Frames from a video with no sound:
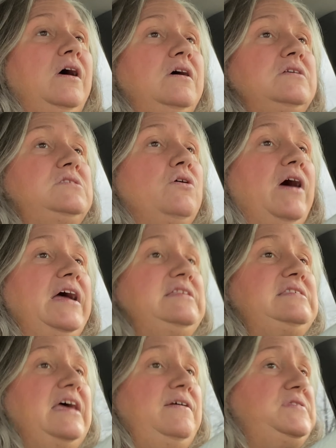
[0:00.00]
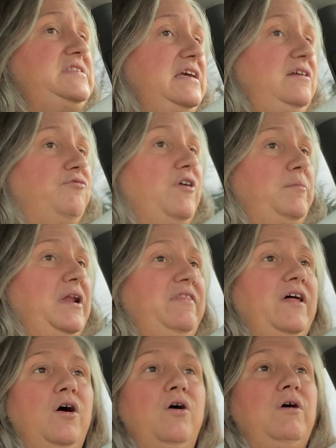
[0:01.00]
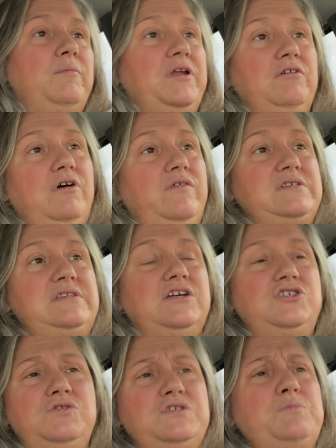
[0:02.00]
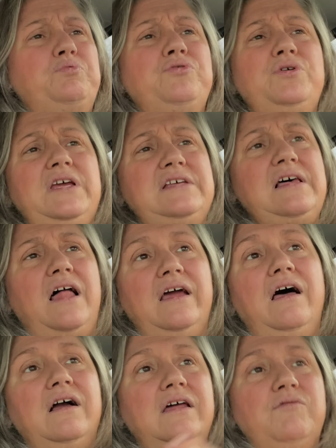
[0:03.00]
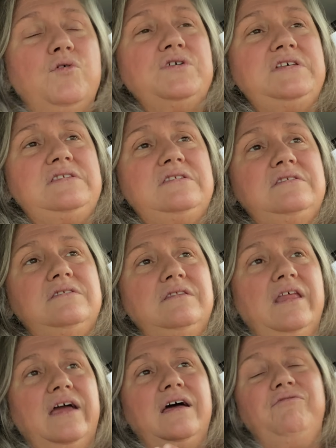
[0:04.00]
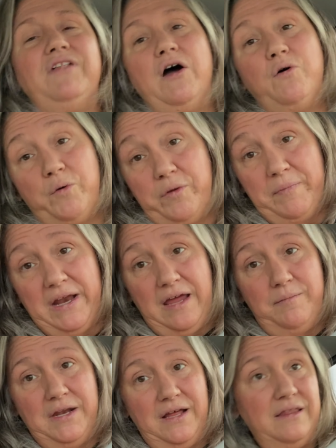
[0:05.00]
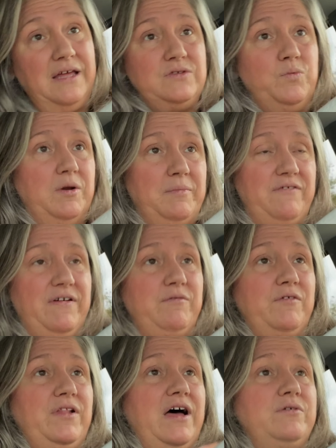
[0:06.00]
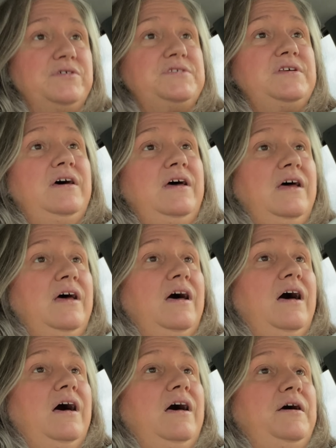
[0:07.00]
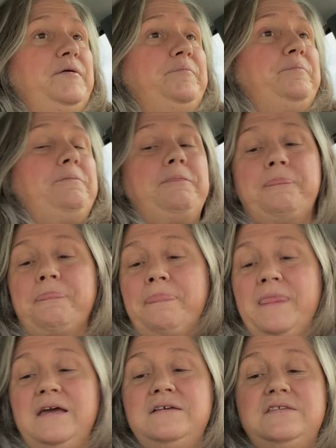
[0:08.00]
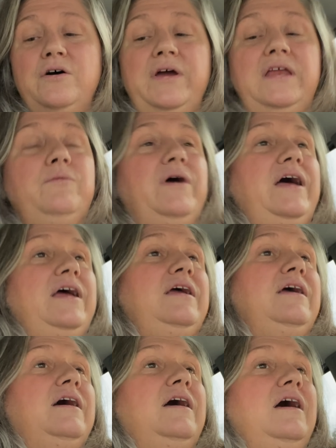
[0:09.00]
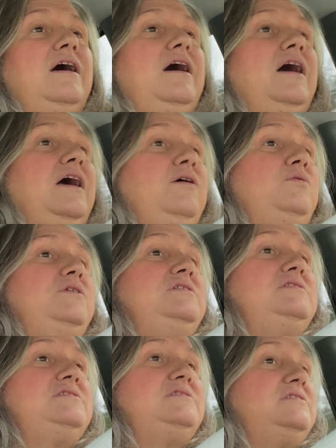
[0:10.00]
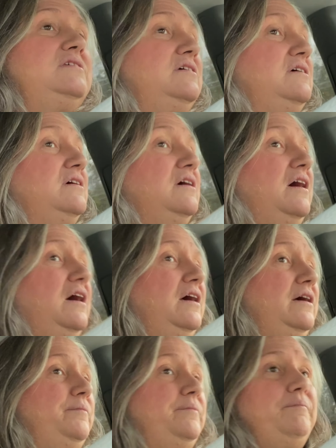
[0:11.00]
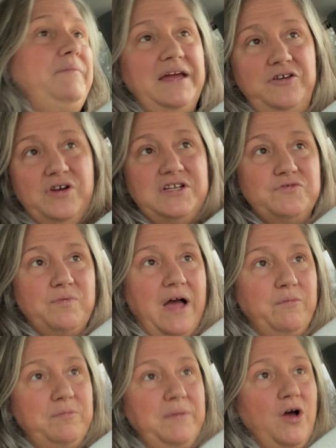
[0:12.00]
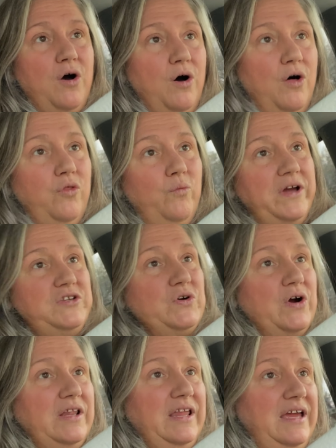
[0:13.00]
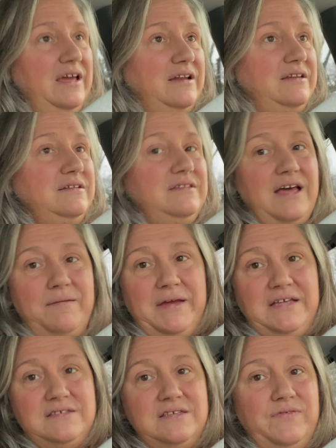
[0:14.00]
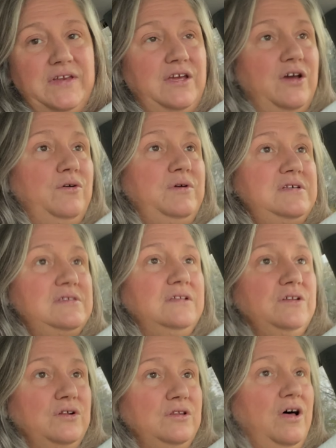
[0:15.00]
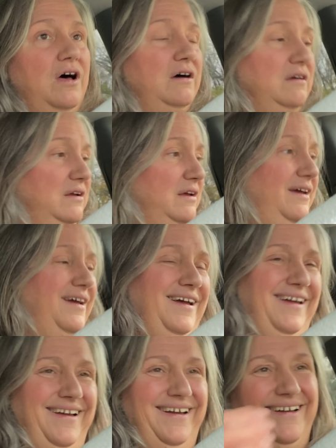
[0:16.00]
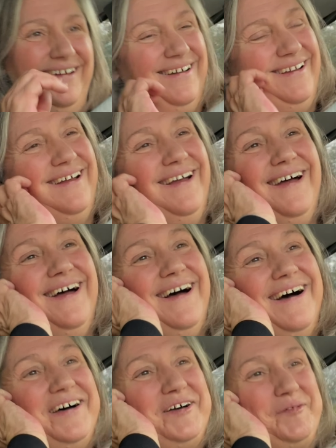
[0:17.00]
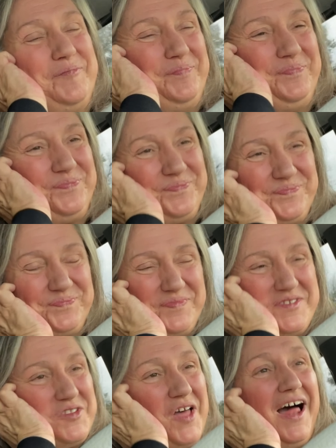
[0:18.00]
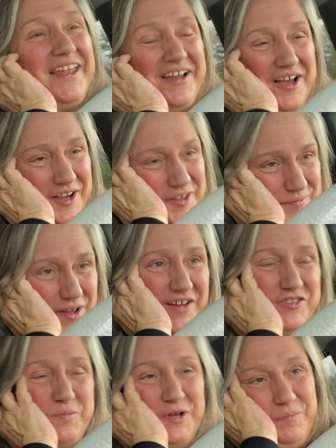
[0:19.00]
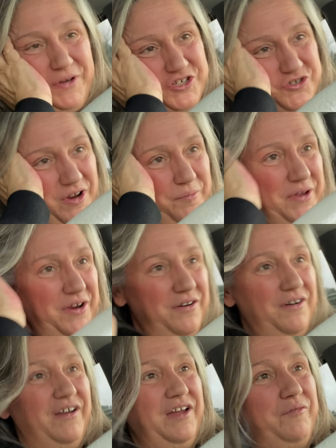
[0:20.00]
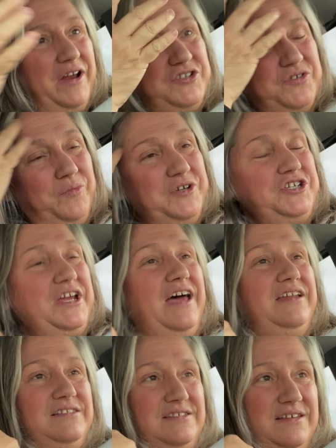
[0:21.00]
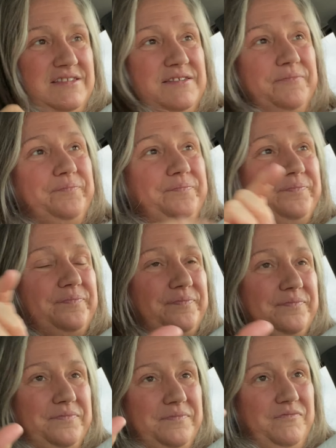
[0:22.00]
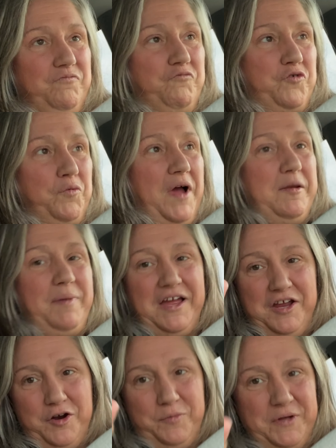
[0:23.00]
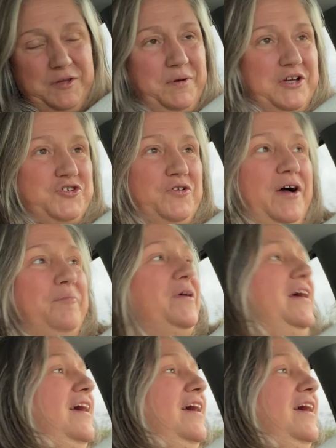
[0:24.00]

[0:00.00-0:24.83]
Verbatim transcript: So I had saved seed from it. I thought, oh, I'm going to grow this next year. It's the prettiest hollyhock. And of course, it's like a flower with my name in it. That's one of my favorite flowers. Um, so anyway, I was, um, man, you get to ride with me all the way to our land. That means this video is a little long. um, so the hollyhock, I'll have to put a picture up here. I'll get Rachel when she edits this for right about here to put the picture up.